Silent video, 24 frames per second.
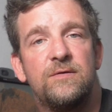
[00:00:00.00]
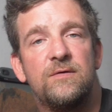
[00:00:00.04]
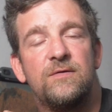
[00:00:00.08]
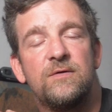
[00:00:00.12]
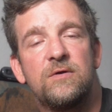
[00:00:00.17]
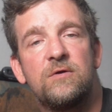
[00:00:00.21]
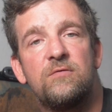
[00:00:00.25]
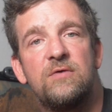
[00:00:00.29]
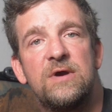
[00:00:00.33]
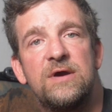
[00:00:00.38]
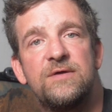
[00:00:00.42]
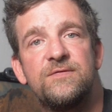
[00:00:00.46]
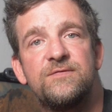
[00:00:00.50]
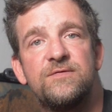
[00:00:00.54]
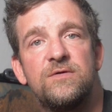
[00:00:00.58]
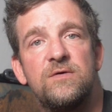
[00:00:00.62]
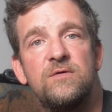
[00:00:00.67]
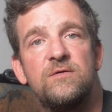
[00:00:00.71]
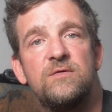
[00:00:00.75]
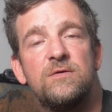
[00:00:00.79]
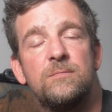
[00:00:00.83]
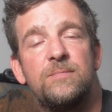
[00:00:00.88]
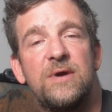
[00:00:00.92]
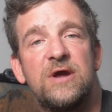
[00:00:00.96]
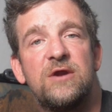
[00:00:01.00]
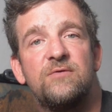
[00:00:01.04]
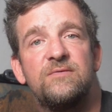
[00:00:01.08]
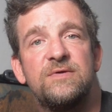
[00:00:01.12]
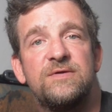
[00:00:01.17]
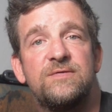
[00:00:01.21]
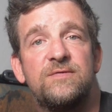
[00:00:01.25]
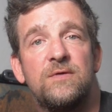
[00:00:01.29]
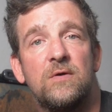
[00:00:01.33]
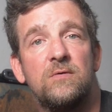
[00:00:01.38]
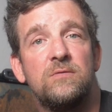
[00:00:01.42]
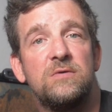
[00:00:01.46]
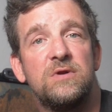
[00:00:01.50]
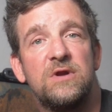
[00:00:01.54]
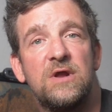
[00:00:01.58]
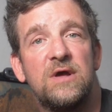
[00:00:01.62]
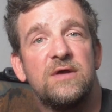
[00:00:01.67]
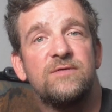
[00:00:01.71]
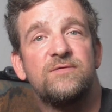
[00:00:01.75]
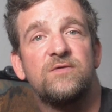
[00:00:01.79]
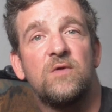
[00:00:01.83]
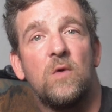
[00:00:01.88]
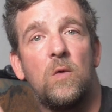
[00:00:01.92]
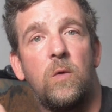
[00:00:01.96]
than the Crane 2, the batteries don't
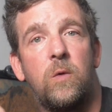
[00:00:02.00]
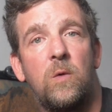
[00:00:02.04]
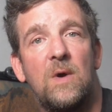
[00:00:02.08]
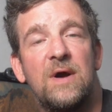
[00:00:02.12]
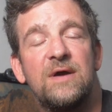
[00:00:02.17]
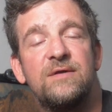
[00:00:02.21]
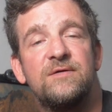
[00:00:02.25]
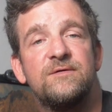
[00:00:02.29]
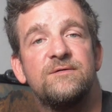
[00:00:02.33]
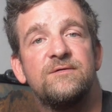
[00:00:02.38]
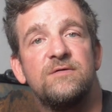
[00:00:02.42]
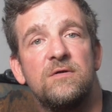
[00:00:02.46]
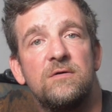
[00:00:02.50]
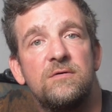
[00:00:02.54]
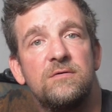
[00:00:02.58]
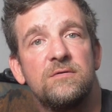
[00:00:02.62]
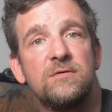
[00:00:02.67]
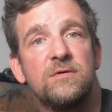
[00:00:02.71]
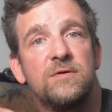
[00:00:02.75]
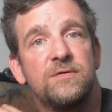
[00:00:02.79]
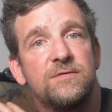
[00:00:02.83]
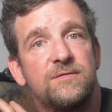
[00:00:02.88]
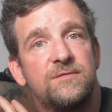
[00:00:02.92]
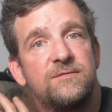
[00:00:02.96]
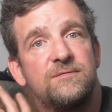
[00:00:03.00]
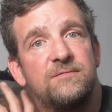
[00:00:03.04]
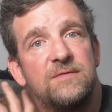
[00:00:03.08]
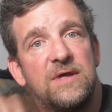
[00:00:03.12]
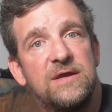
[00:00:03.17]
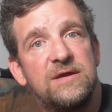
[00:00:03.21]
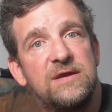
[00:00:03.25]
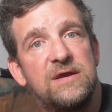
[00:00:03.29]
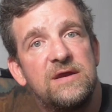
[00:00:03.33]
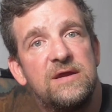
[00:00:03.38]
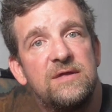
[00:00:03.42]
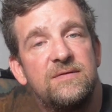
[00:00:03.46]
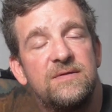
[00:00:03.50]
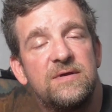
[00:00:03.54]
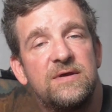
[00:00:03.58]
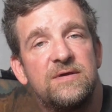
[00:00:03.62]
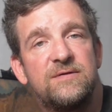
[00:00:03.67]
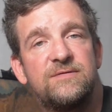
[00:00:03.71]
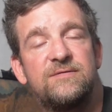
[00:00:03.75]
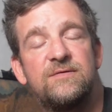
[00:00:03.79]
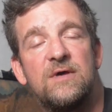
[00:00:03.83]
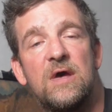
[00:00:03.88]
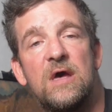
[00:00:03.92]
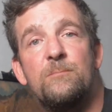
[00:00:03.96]
last quite as long as they did in
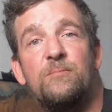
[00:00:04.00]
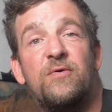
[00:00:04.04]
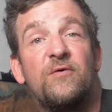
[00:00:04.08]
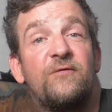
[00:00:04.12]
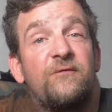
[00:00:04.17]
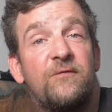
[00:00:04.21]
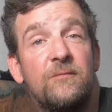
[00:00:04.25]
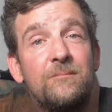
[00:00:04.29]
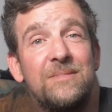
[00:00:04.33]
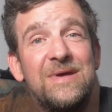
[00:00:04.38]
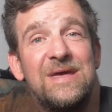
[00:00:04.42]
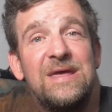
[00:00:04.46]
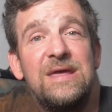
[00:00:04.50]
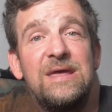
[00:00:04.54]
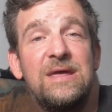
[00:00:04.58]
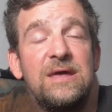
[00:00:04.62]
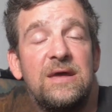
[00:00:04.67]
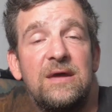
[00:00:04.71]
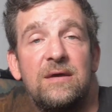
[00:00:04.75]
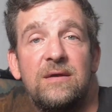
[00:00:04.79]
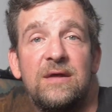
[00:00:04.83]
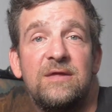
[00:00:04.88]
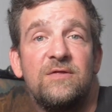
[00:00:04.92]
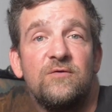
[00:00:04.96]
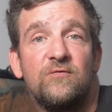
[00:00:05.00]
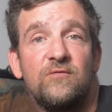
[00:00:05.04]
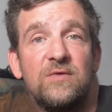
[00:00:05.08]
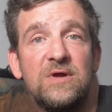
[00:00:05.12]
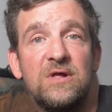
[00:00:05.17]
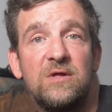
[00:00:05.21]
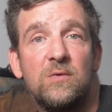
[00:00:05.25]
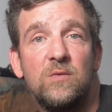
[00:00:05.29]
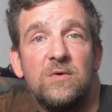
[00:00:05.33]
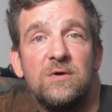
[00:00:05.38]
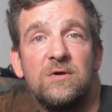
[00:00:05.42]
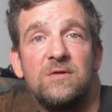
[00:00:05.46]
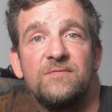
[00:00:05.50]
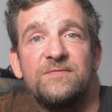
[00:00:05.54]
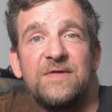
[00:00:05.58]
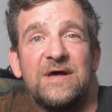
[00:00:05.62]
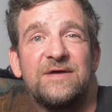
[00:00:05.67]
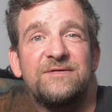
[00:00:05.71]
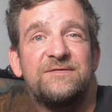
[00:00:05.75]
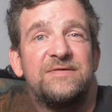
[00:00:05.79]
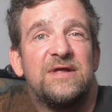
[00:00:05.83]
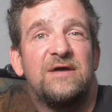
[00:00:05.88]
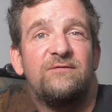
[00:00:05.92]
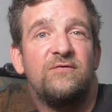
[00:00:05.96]
this. But for me, in the real world,
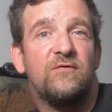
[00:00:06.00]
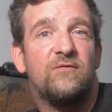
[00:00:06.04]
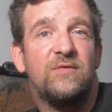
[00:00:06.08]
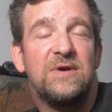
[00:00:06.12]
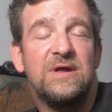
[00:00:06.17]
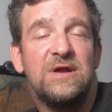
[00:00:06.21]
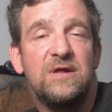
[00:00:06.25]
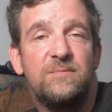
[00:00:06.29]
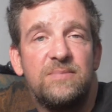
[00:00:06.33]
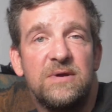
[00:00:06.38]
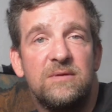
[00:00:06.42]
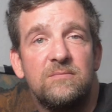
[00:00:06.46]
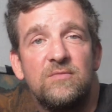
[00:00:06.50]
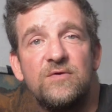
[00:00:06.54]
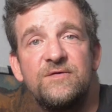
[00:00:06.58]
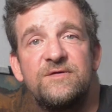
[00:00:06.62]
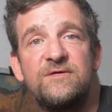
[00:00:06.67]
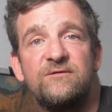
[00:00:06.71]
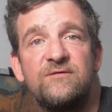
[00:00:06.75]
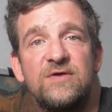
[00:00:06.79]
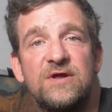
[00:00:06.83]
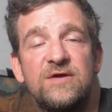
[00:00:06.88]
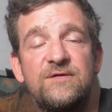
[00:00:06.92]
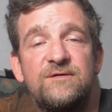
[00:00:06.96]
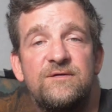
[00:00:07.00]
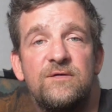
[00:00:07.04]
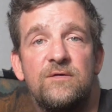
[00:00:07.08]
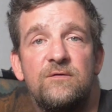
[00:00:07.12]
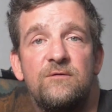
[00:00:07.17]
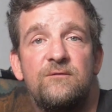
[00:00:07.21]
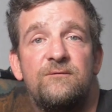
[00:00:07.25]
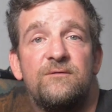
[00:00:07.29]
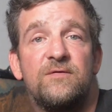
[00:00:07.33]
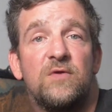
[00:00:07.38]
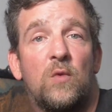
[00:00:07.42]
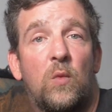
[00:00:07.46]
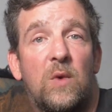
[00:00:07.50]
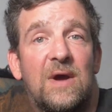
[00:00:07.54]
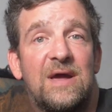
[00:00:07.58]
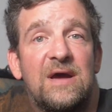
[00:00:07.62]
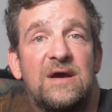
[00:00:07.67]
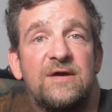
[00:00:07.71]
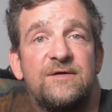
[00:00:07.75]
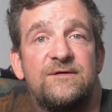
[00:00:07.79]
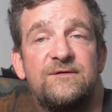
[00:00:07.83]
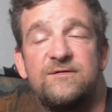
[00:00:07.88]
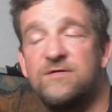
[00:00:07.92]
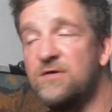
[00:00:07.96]
that's never really been much of an issue. For the way
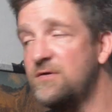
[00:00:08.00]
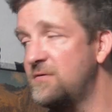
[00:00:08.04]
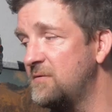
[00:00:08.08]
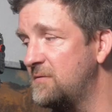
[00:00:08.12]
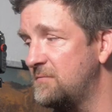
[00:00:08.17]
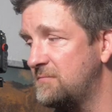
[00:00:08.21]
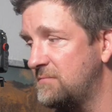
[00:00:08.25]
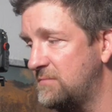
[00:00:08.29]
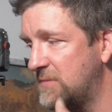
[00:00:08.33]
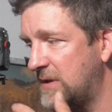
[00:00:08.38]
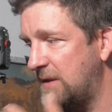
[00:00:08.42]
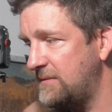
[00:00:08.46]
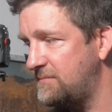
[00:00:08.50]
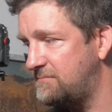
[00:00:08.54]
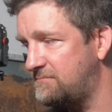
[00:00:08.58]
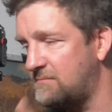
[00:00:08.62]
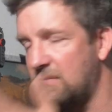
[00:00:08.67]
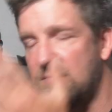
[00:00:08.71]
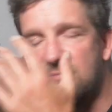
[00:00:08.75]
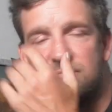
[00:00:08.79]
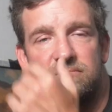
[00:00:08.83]
I shoot, they